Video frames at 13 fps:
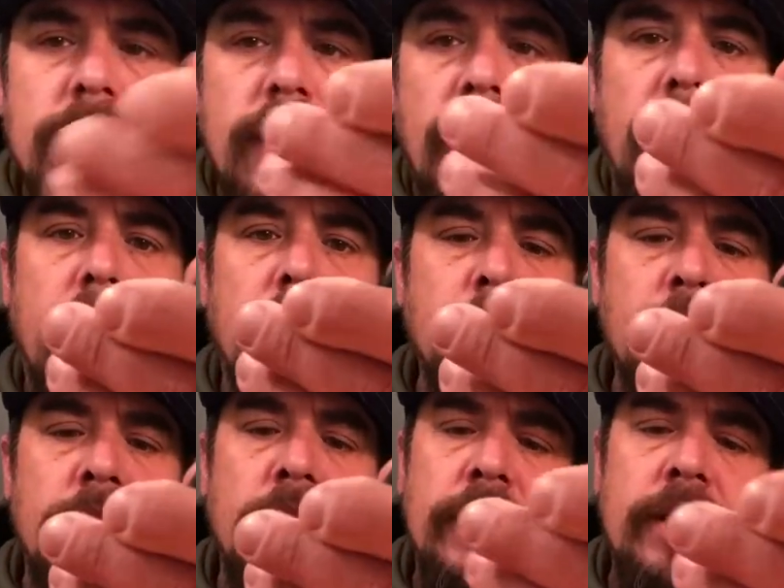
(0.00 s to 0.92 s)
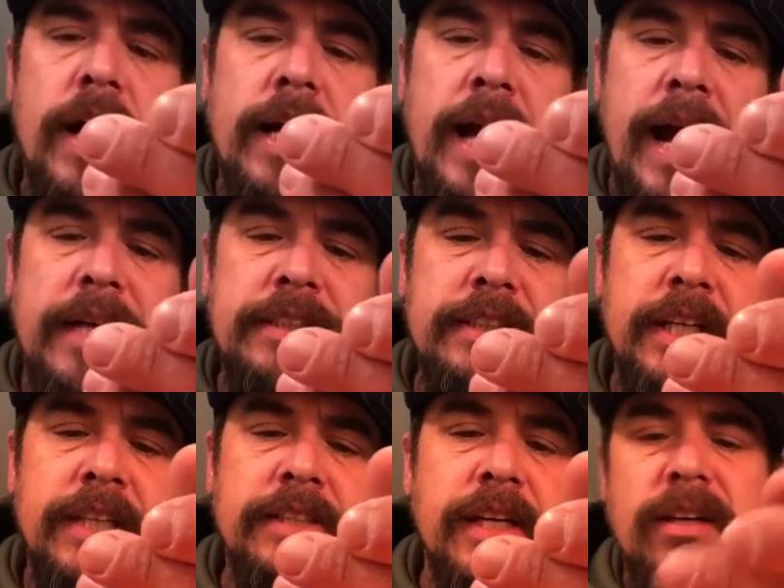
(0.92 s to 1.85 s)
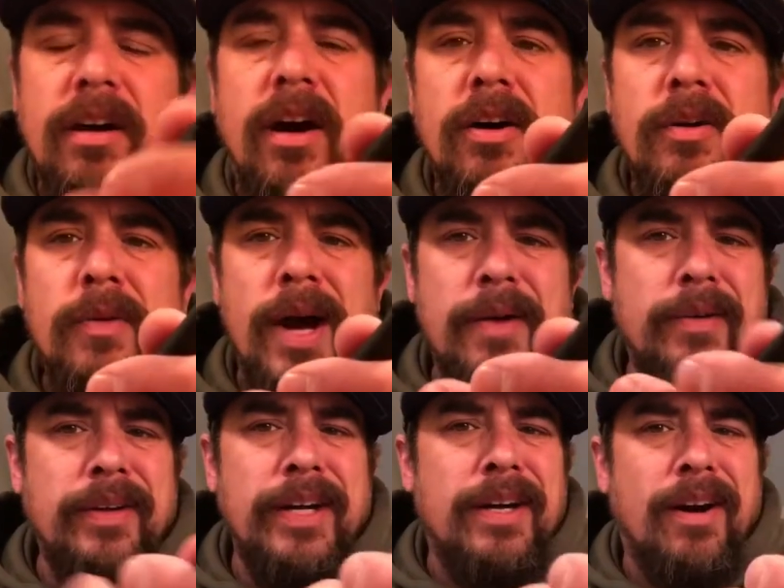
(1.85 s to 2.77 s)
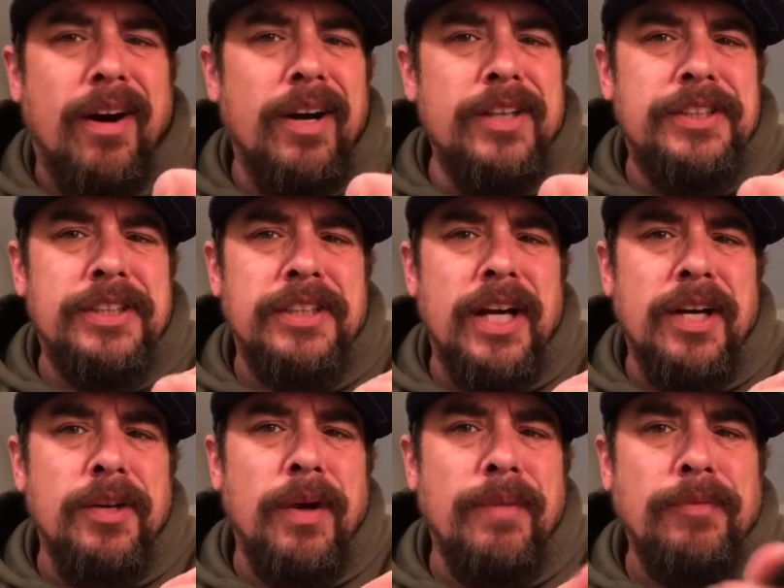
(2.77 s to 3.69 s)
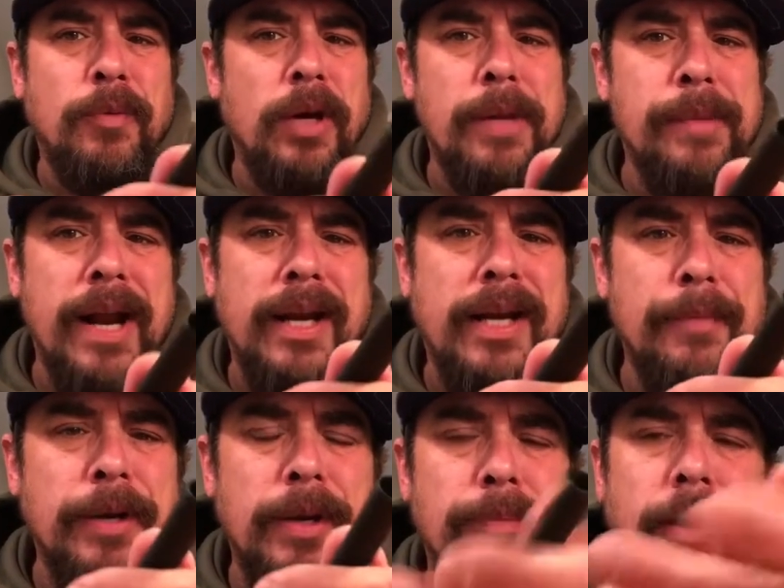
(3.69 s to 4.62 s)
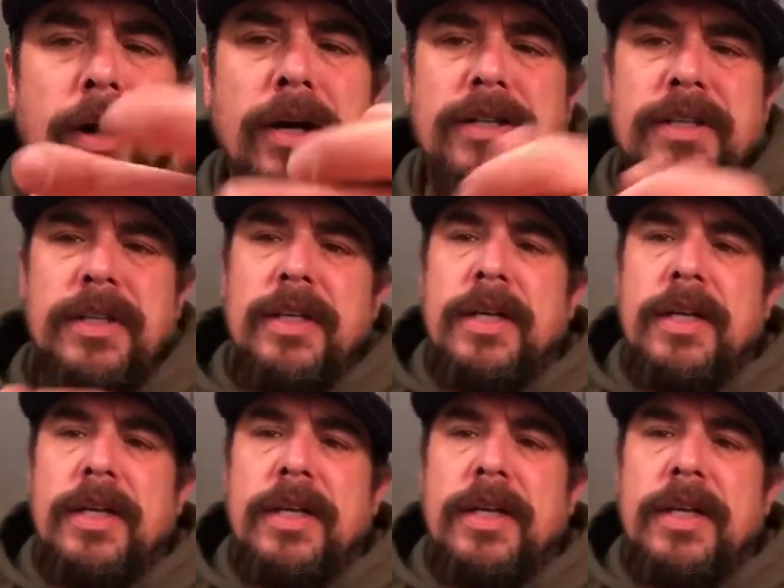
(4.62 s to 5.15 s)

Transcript: Um, you're not you're not casting a tenkara rod really hard, so you're not going to have to worry about it coming apart.